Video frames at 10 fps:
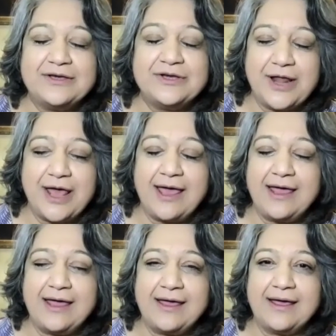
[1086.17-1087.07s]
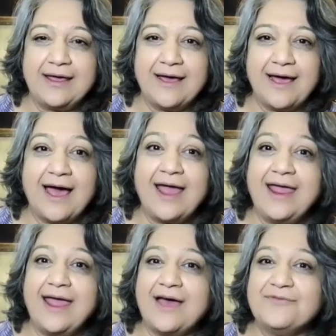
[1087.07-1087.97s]
Today, I
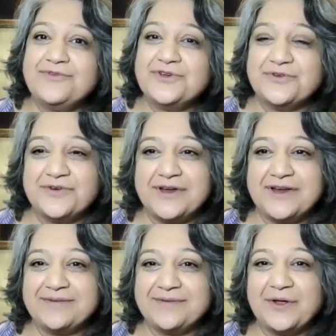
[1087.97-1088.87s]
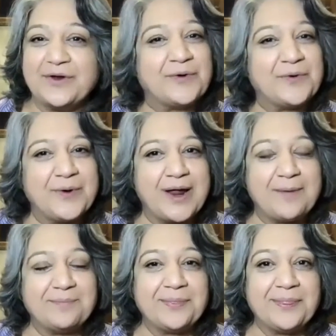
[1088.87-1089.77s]
have children grown
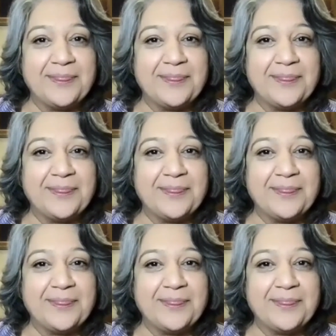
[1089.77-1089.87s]
up